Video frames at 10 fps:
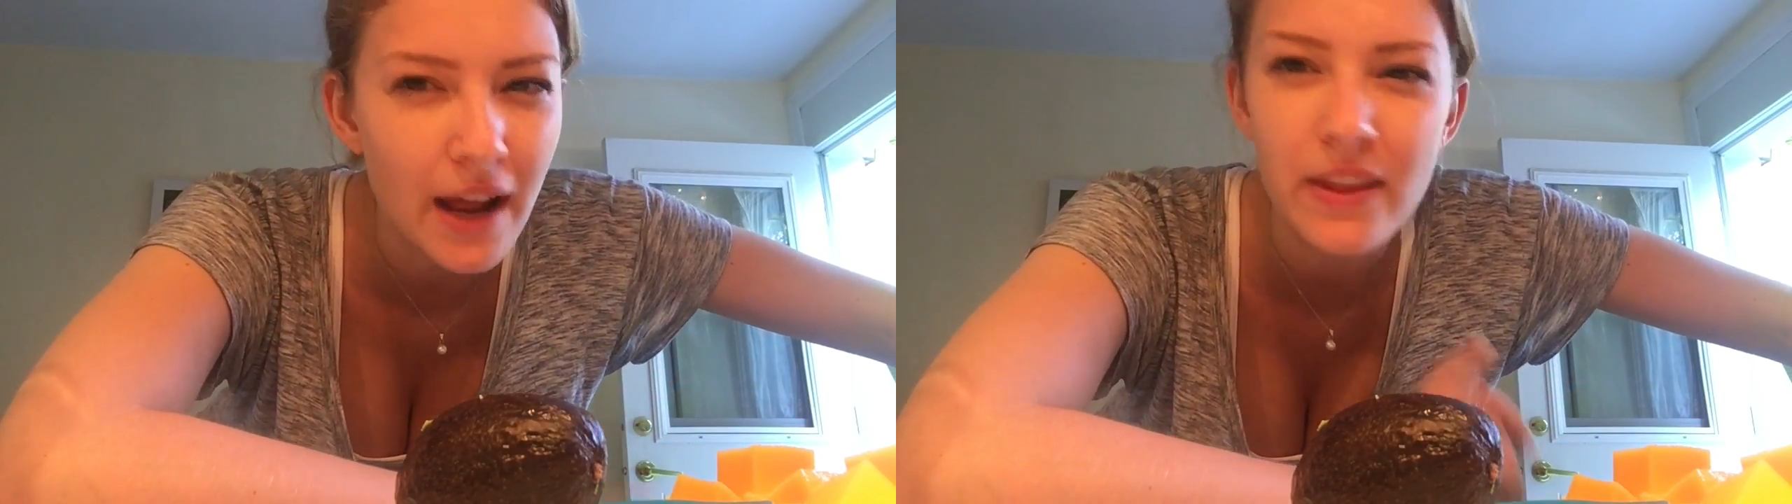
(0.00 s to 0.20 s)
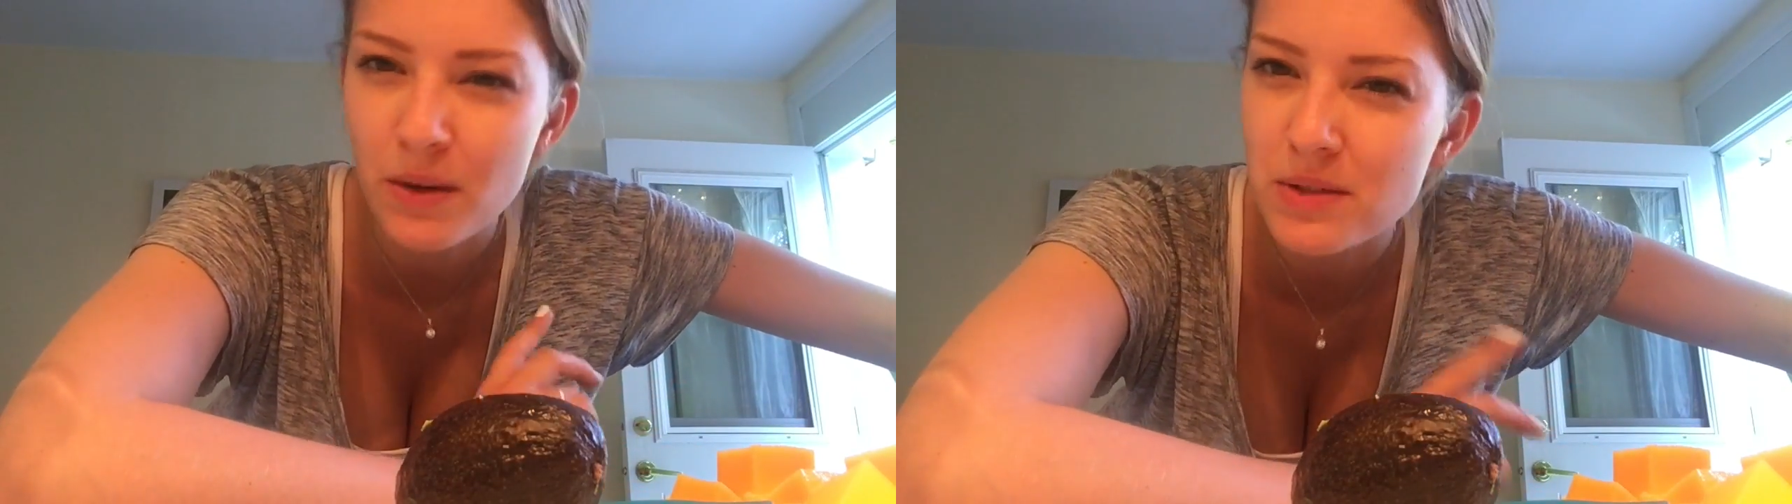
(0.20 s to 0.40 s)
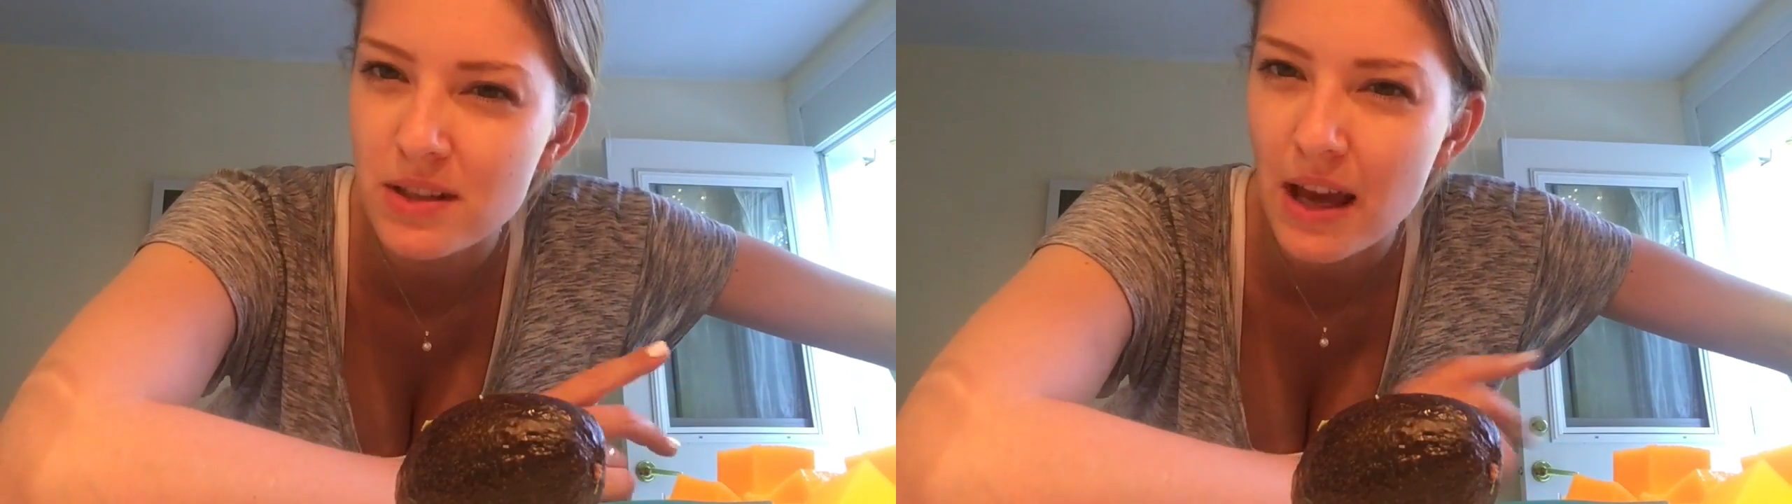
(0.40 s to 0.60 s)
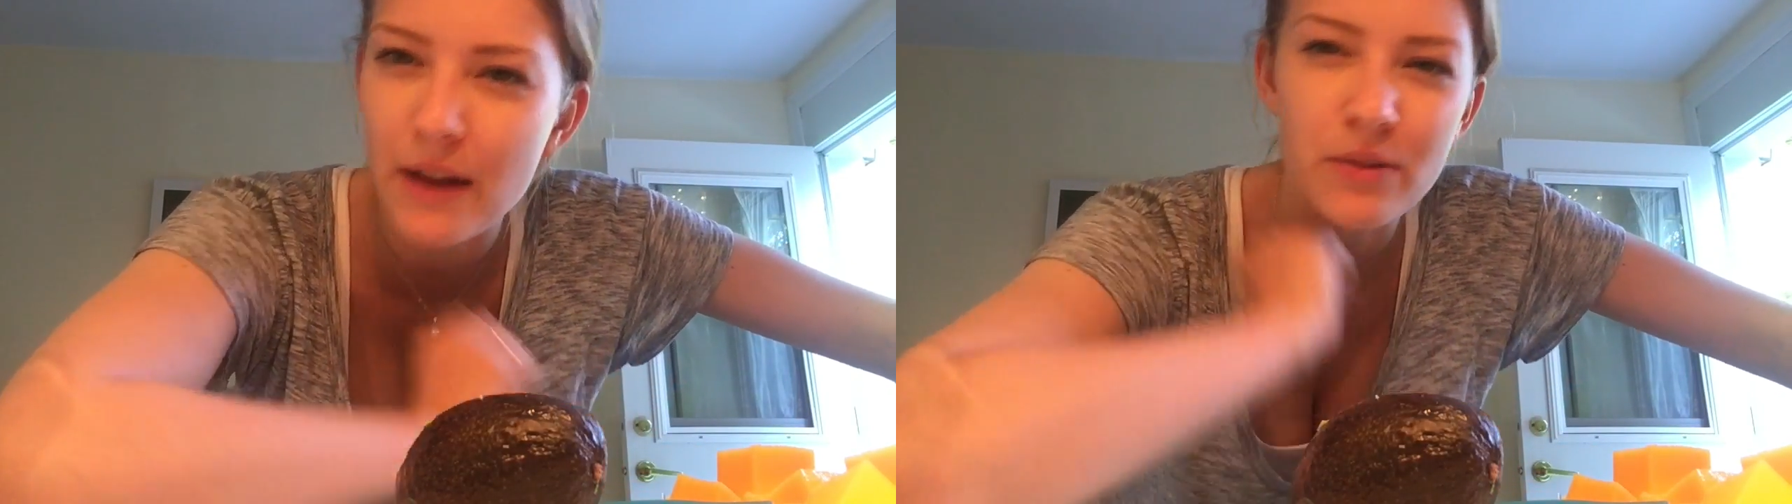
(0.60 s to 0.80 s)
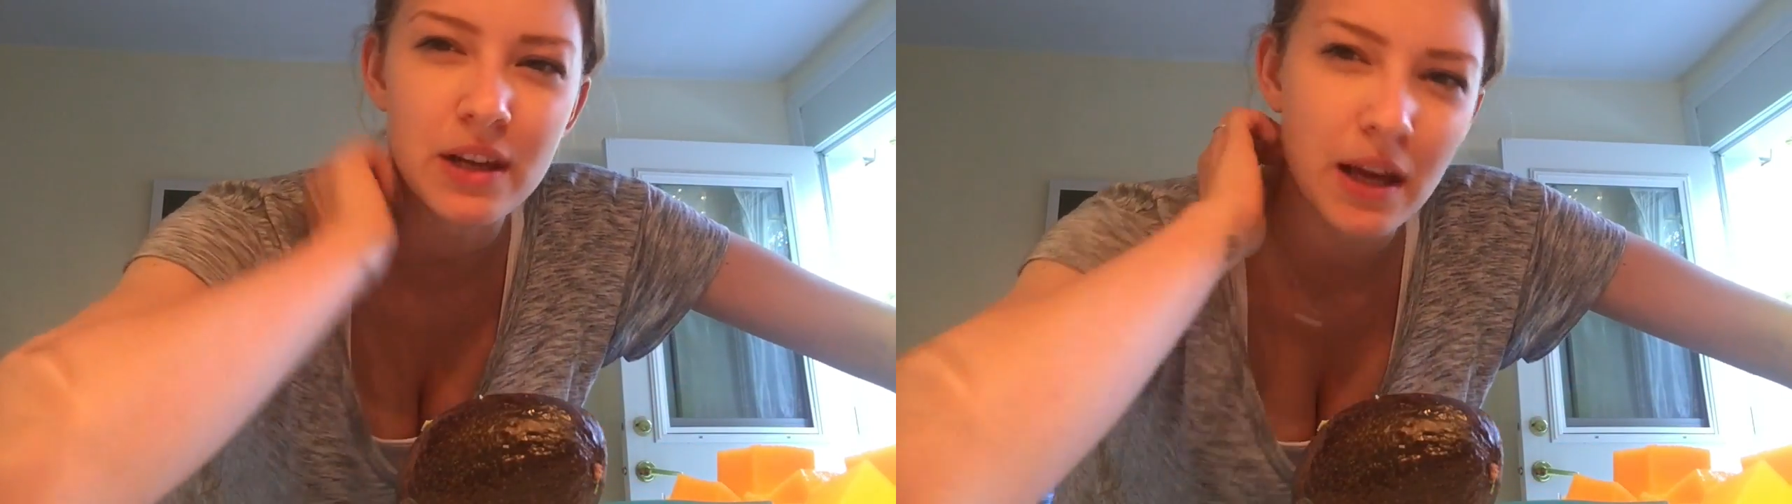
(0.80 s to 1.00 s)
I think it was on,
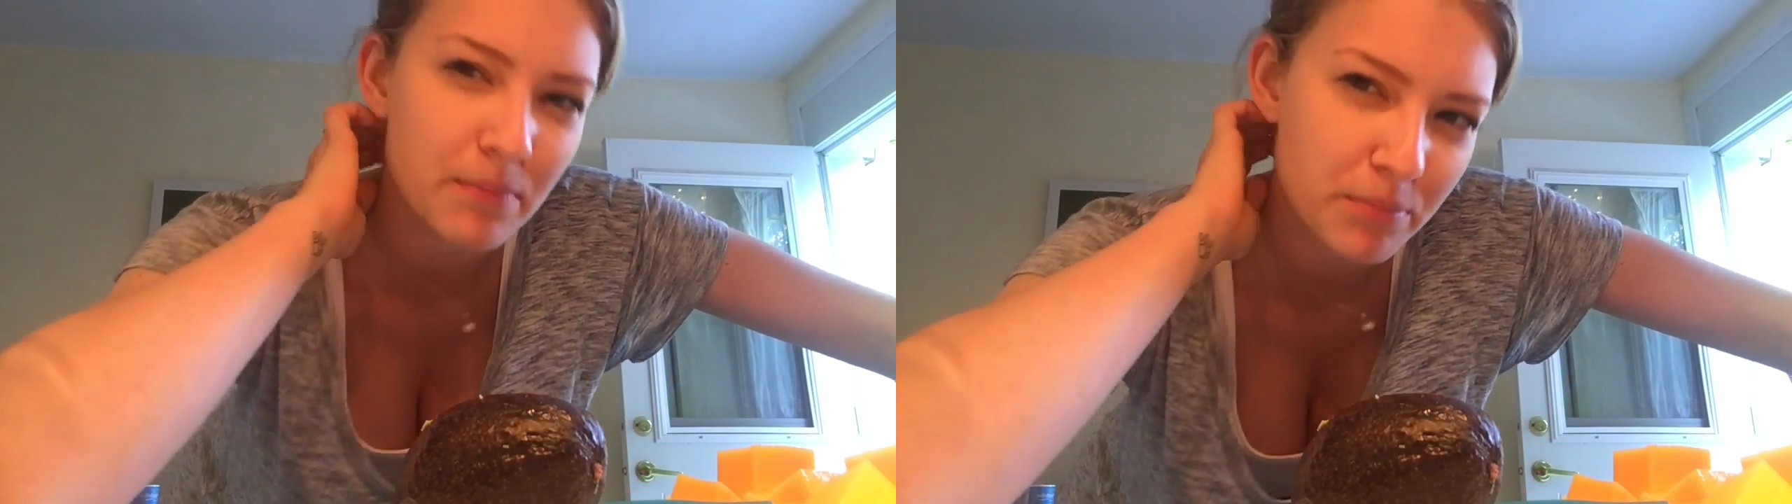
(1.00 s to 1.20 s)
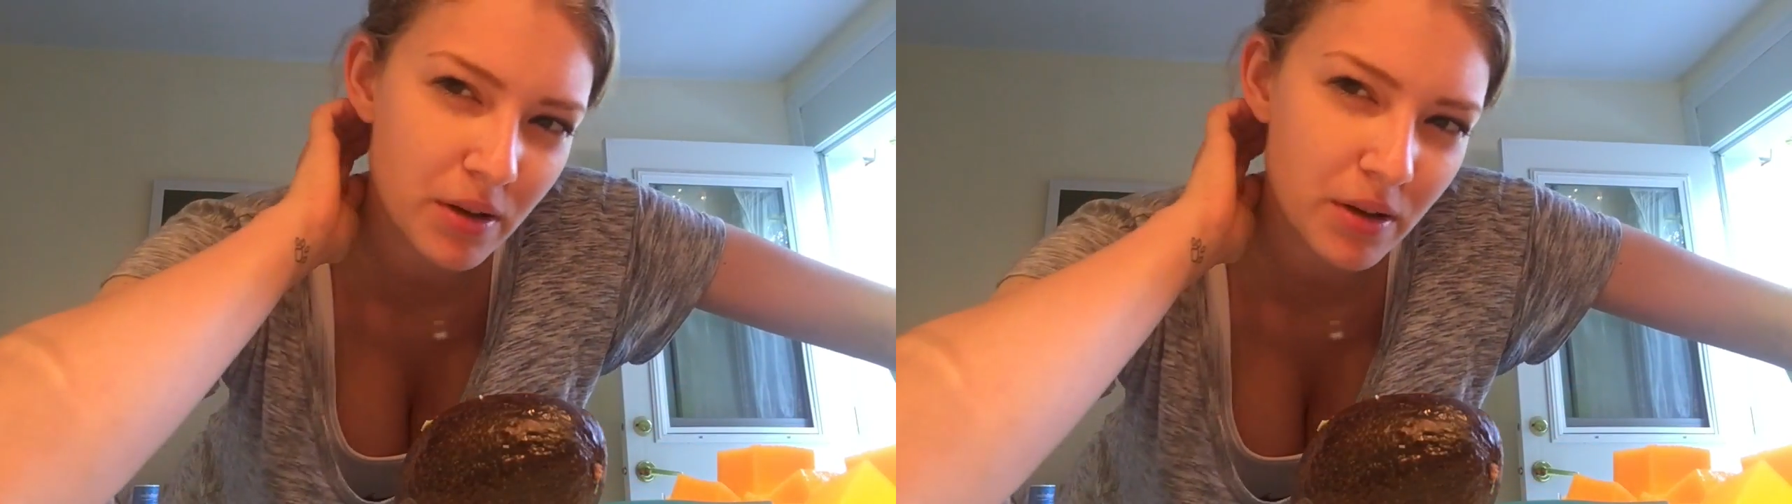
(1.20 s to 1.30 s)
I don't think I